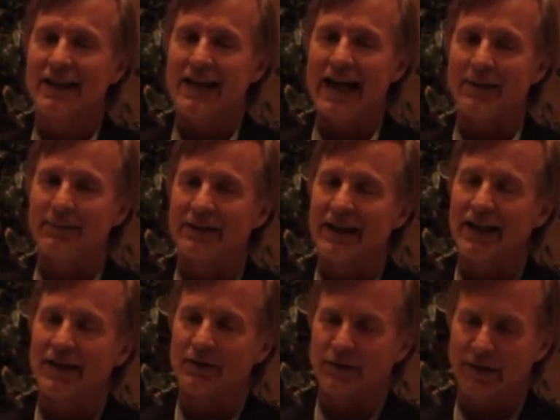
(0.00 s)

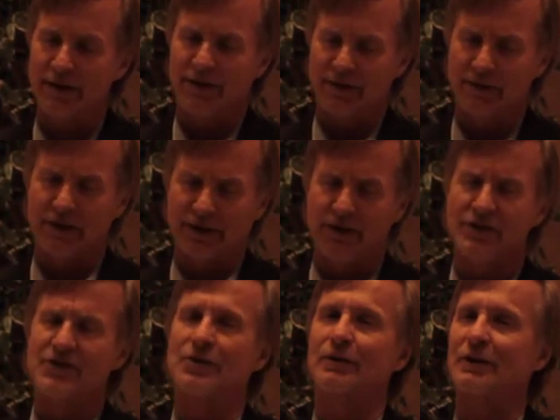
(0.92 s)
with good
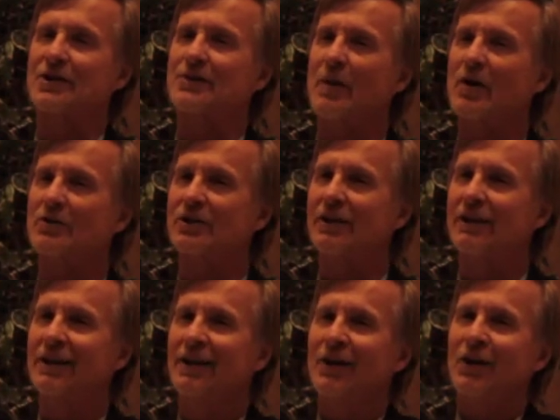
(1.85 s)
solar exposure.
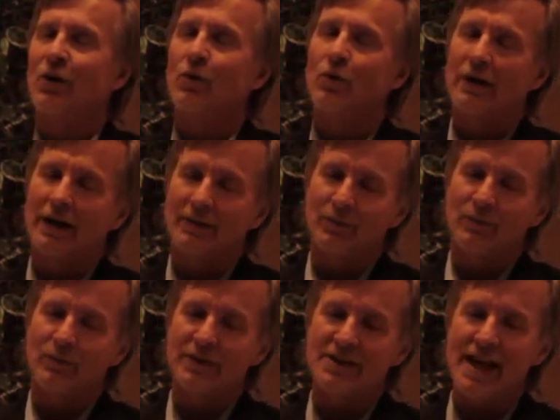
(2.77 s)

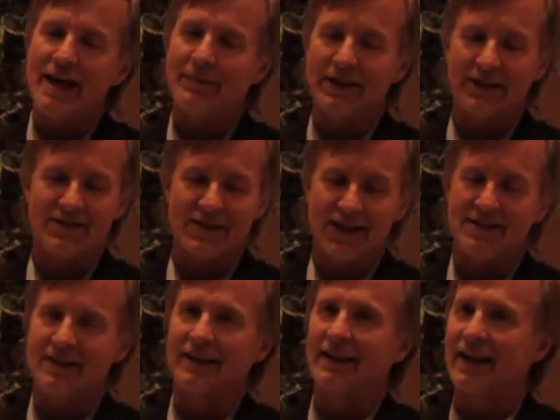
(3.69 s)
What's happening in
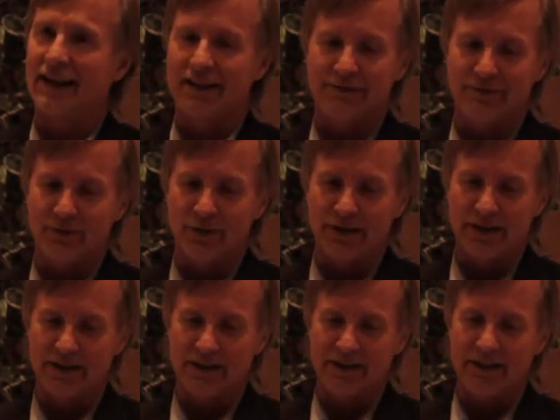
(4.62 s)
states like
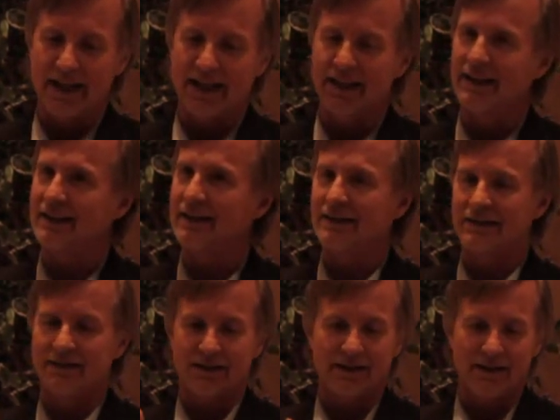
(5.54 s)
California,
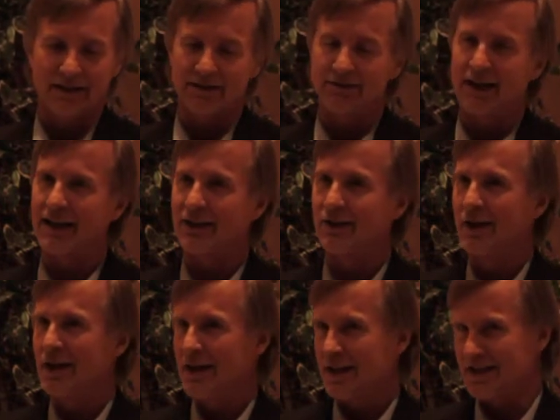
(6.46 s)
Connecticut, Colorado
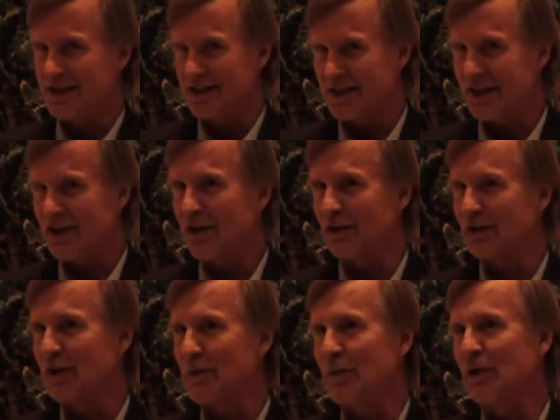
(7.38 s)
is this thing
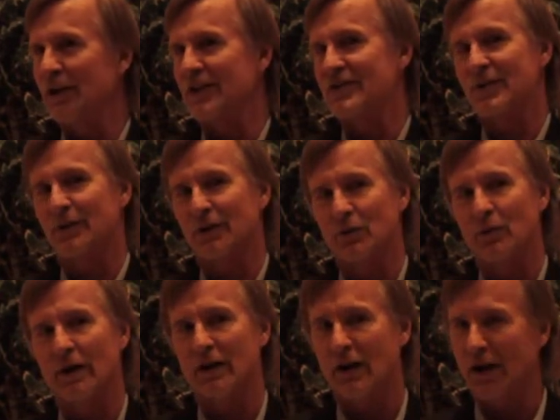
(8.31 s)
called community solar,
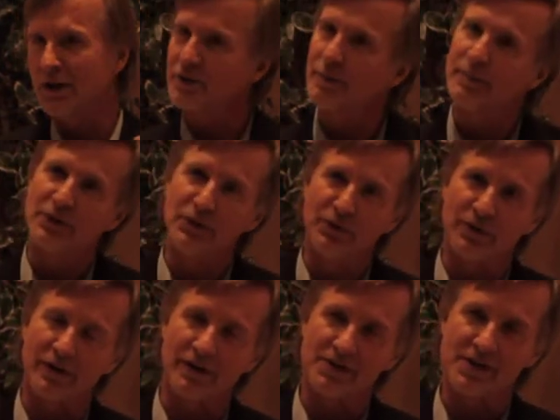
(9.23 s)
where
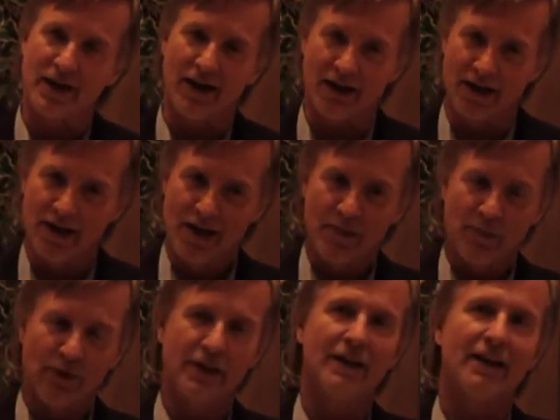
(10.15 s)
entrepreneurs are
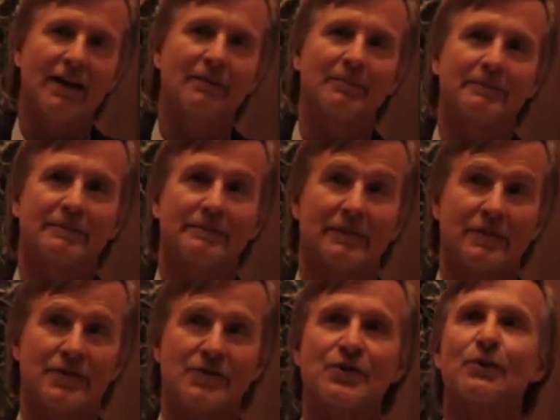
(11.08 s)
putting up
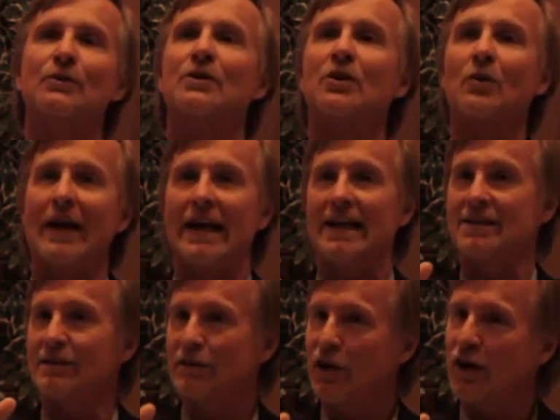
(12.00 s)
solar
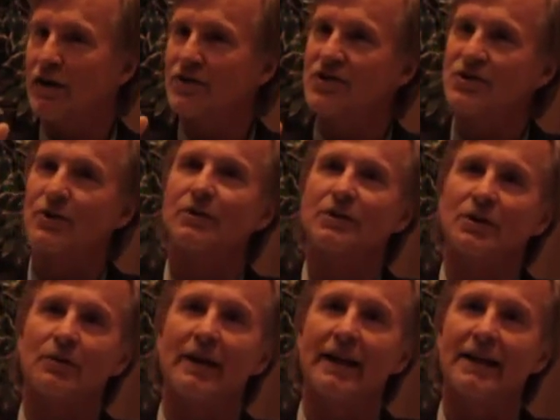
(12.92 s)
arrays, large
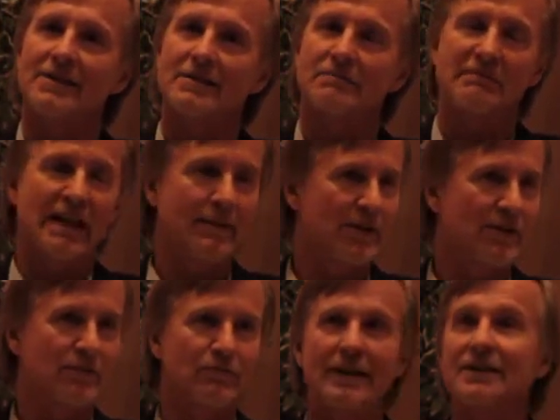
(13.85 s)
solar arrays. Maybe
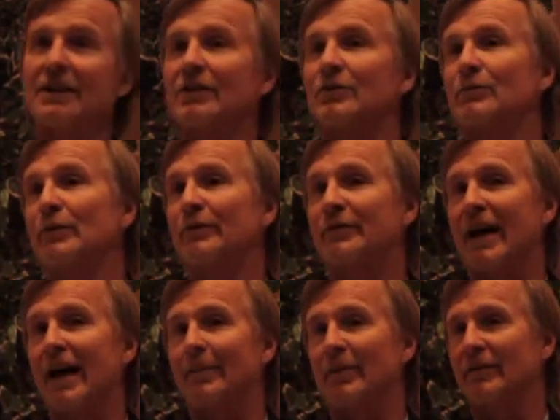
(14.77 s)
they're renting the
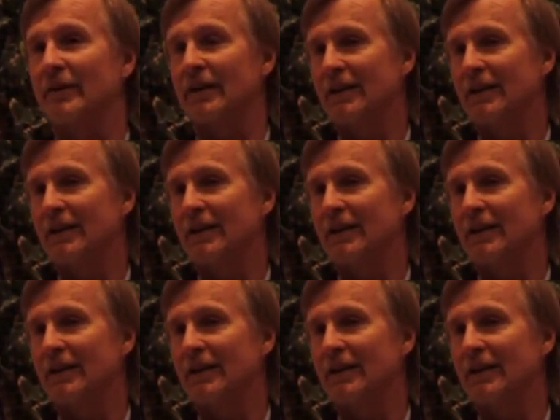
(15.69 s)
rooftop of